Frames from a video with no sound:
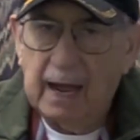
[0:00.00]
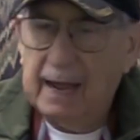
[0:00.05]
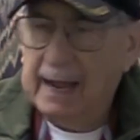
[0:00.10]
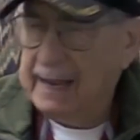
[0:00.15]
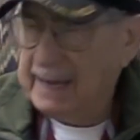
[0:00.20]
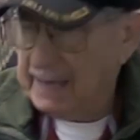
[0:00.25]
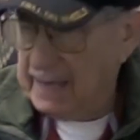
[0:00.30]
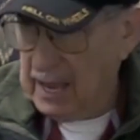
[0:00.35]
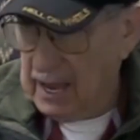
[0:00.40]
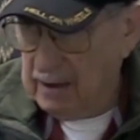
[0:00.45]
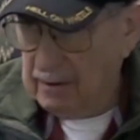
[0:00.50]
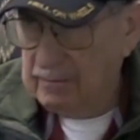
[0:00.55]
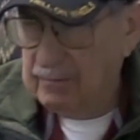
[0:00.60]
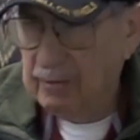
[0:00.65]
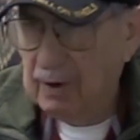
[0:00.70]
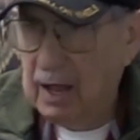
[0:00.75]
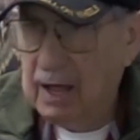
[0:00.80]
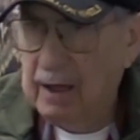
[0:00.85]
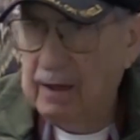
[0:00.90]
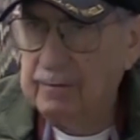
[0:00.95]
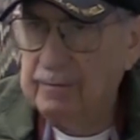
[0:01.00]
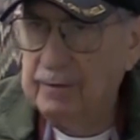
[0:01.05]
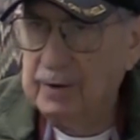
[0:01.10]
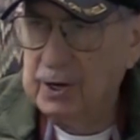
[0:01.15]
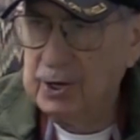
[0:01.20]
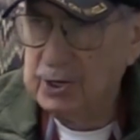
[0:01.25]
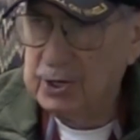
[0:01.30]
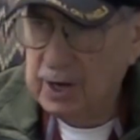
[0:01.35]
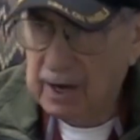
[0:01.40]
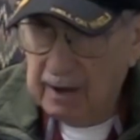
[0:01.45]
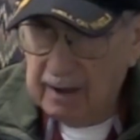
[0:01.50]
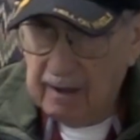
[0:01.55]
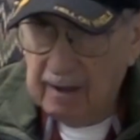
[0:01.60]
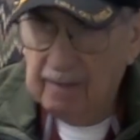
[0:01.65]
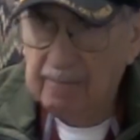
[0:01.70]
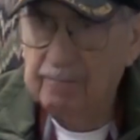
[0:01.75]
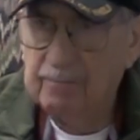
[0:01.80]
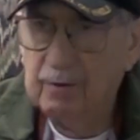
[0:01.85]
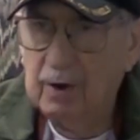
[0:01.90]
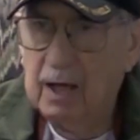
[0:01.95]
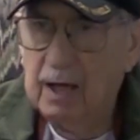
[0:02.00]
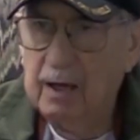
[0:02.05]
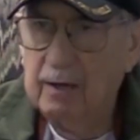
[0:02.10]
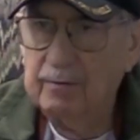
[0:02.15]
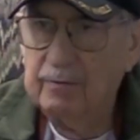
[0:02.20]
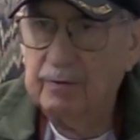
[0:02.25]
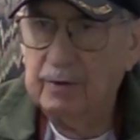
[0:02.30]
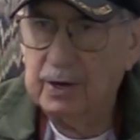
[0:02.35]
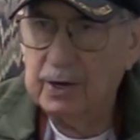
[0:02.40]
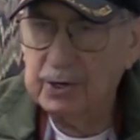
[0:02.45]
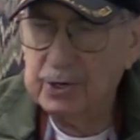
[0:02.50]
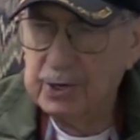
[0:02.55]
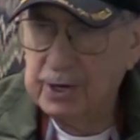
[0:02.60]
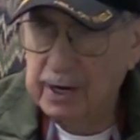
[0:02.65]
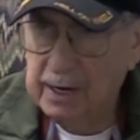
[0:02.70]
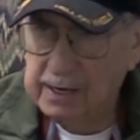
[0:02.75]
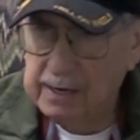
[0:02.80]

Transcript: I can fly fish. I have fly fish.